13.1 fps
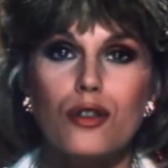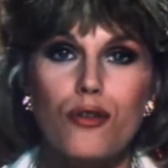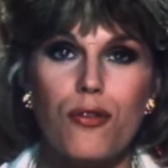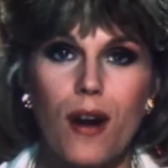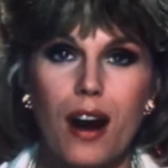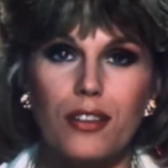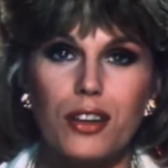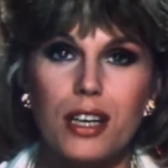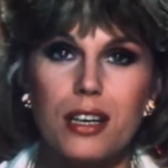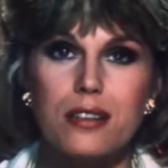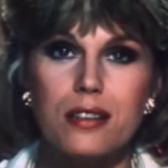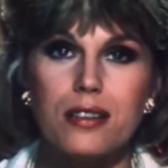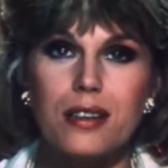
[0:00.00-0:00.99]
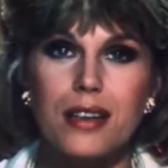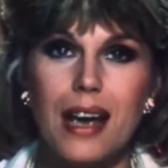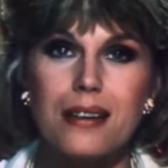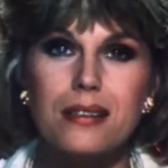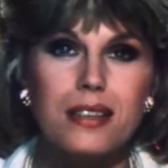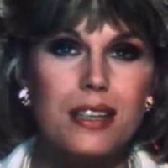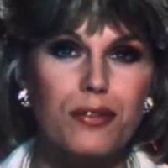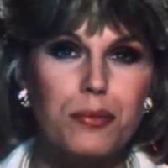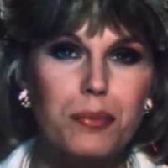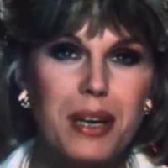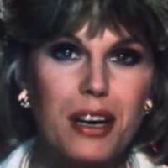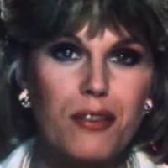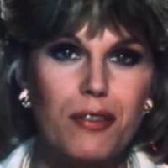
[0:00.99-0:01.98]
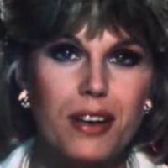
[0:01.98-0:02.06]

so far, the incident hasn't even been